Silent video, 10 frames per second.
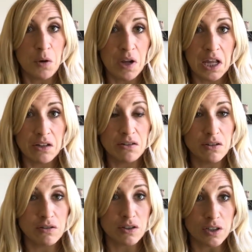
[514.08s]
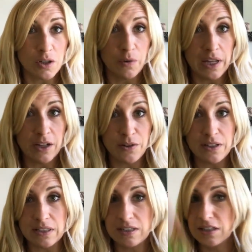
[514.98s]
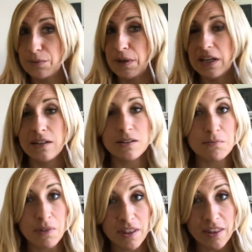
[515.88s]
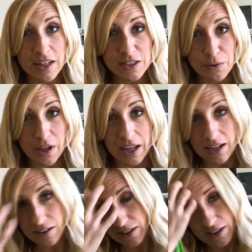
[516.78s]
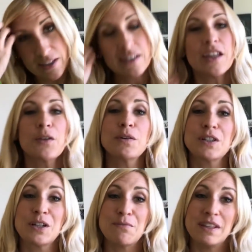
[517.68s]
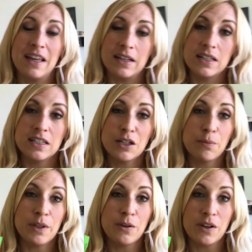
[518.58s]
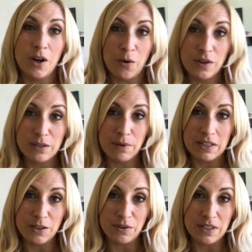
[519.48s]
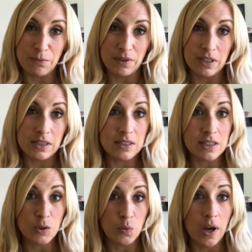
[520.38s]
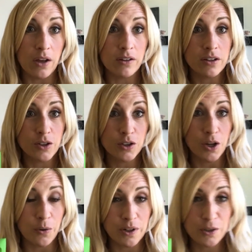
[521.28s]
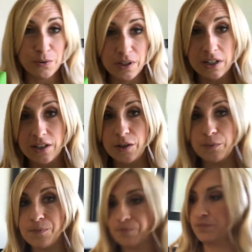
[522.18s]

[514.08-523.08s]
no handles, no anchor resistance band, that's okay. The other ones are gonna be a lot easier, but you can always make do with something like this as well. So here's what we're gonna do.